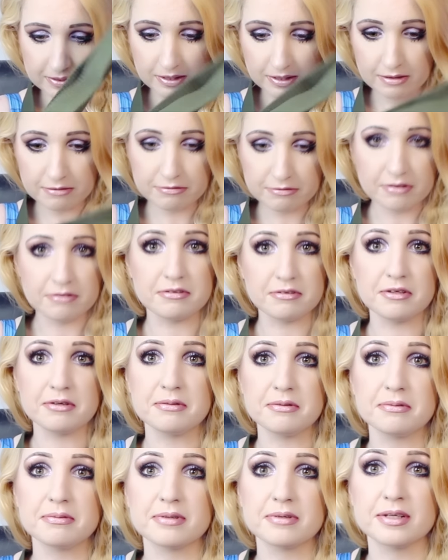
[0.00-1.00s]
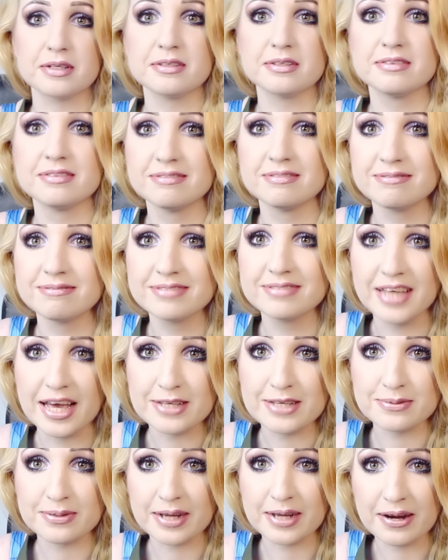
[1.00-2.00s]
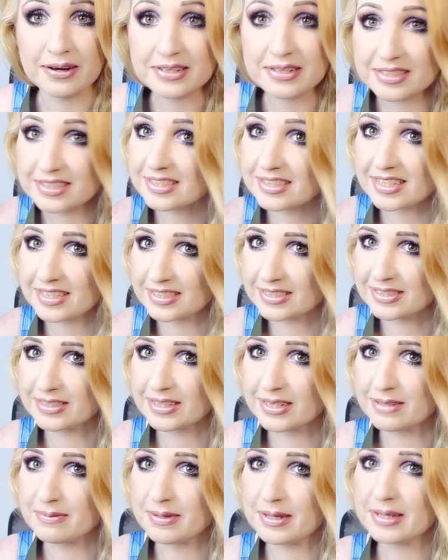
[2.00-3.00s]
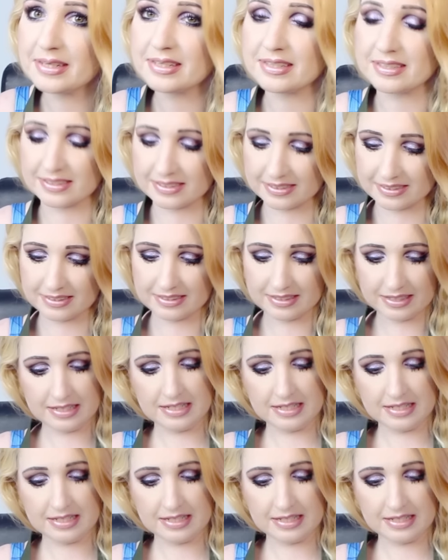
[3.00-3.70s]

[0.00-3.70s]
love if you can guess what character this is going to be, because